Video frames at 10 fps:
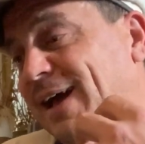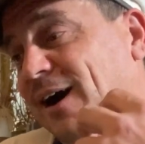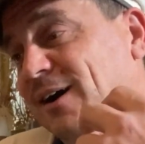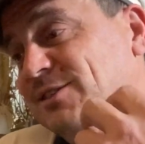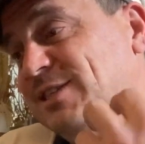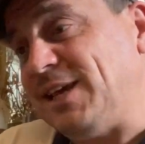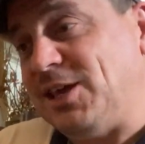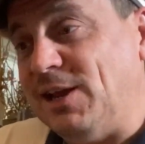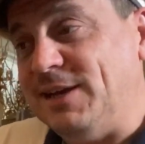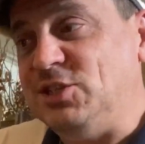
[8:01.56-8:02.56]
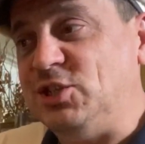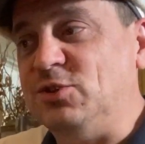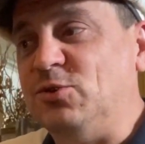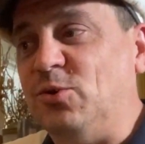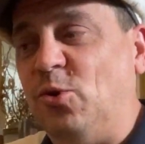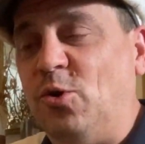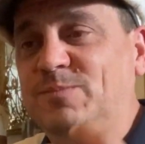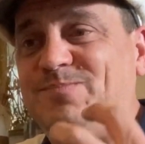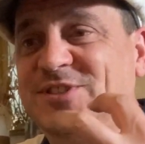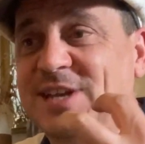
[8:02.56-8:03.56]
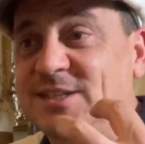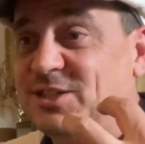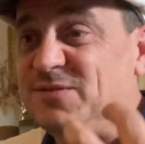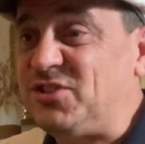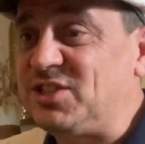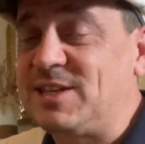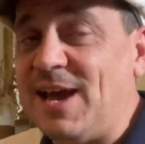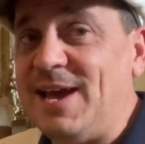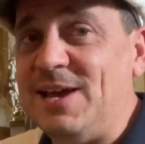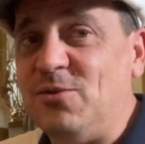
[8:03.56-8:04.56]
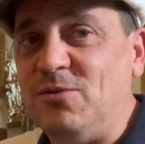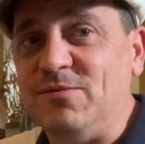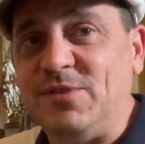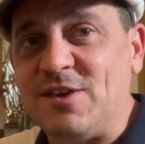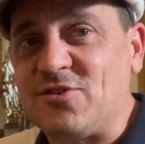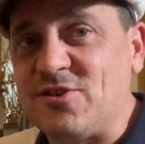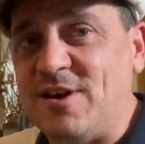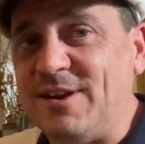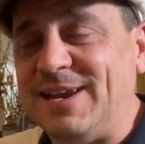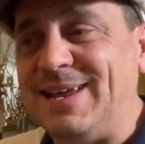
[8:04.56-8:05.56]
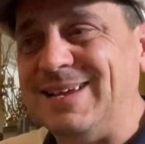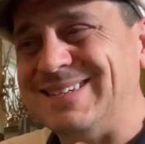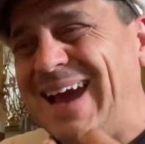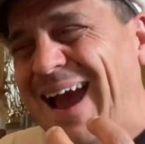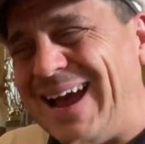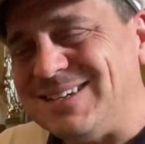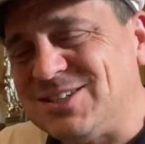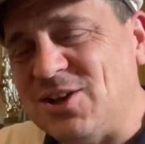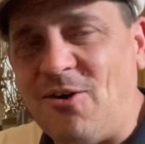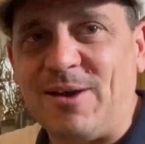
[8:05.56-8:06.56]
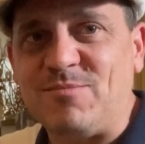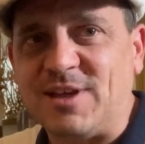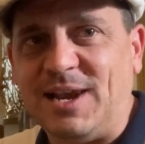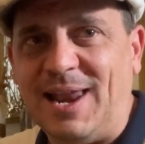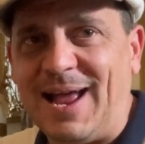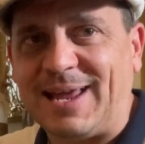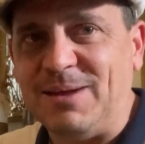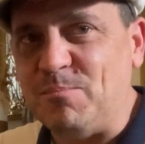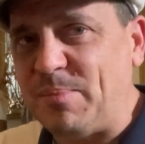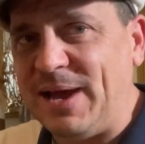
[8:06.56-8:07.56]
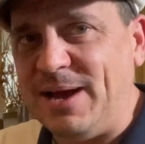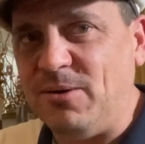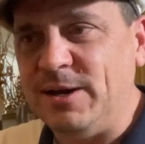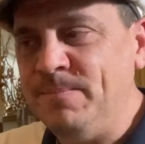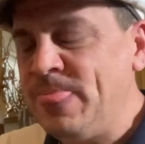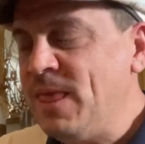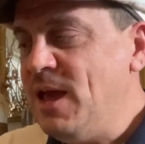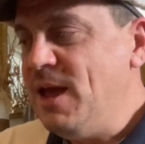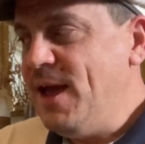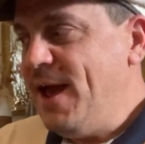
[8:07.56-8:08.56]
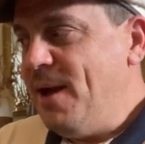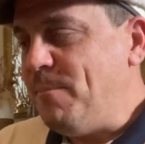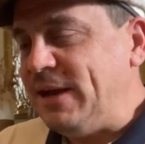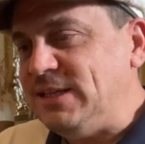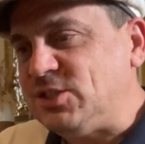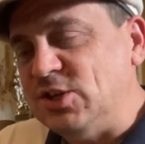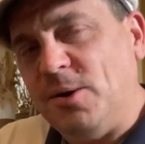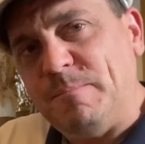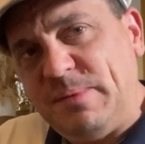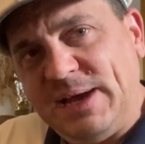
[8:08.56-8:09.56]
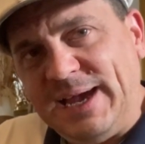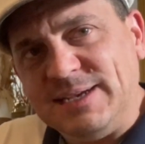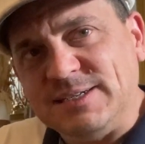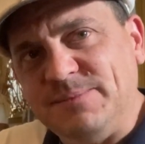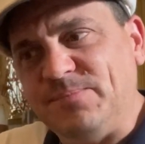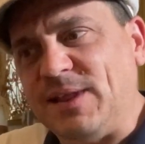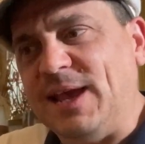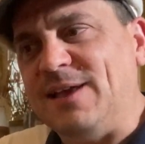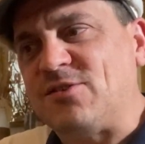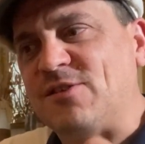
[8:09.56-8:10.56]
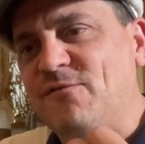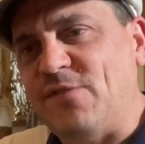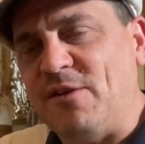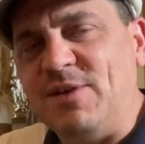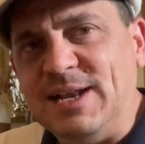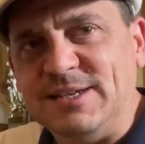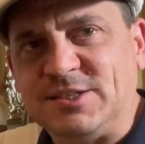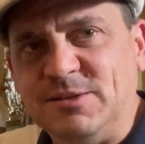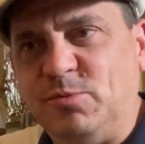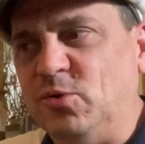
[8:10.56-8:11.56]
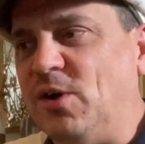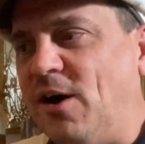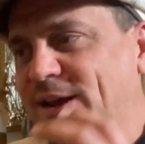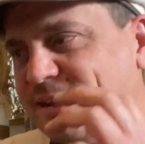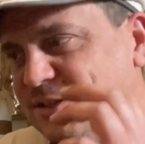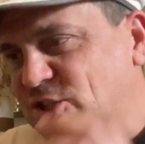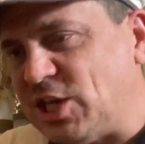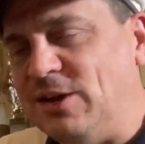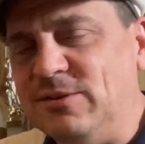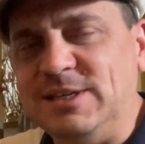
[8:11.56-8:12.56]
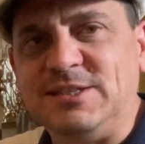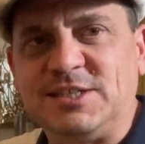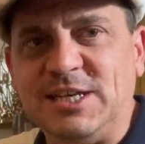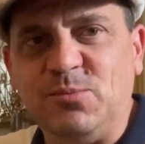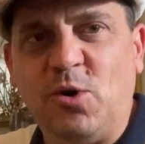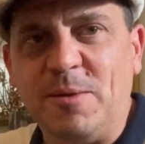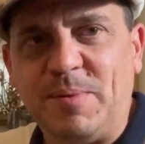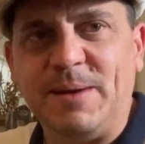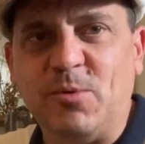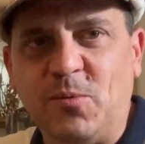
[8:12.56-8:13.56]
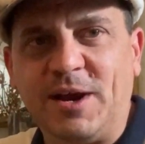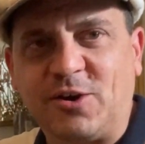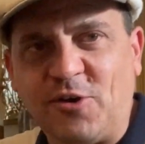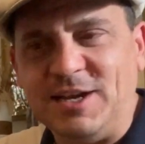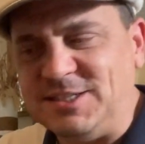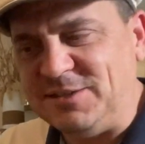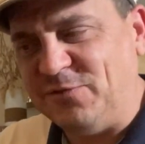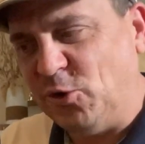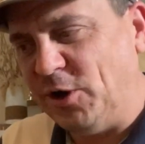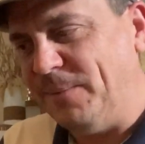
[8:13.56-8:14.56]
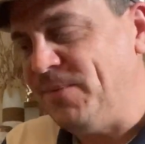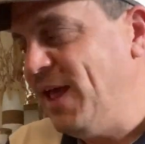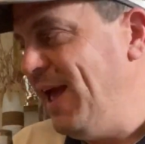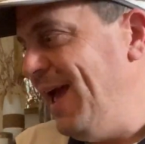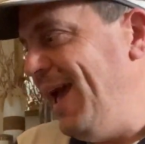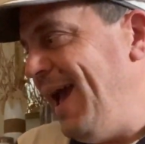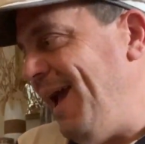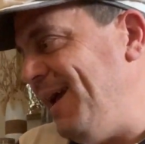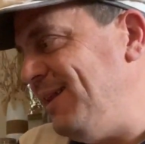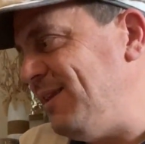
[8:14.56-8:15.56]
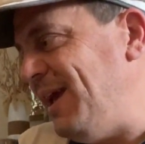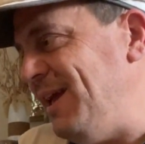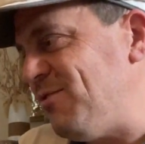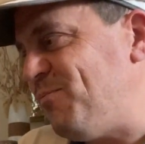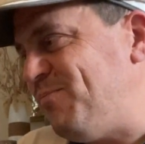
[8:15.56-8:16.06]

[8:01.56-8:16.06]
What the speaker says: articulation or sense of scale. There's certainly at times a lack in power, but it's not bad. It's very listenable. I can totally see why people went crazy for it. And it